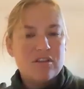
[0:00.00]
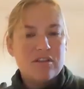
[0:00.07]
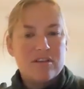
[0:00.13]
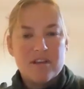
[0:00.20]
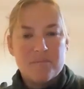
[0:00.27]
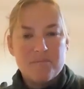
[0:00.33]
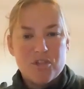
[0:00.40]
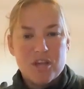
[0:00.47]
because
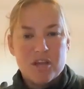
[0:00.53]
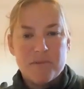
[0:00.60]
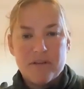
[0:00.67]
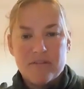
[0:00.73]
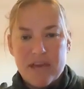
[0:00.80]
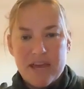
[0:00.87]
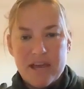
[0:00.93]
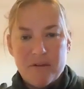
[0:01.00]
I'm chairman of
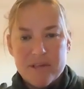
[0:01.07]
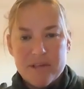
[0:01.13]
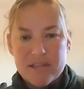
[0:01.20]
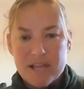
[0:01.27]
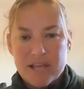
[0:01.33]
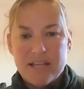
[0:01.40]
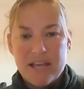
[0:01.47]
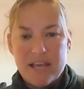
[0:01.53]
the AOS
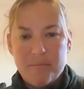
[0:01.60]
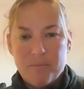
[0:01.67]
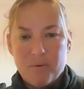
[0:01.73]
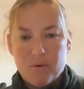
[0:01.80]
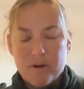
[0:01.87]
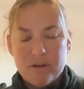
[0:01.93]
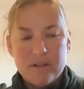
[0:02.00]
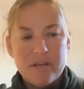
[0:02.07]
98
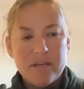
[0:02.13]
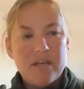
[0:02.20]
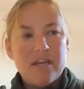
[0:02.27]
board,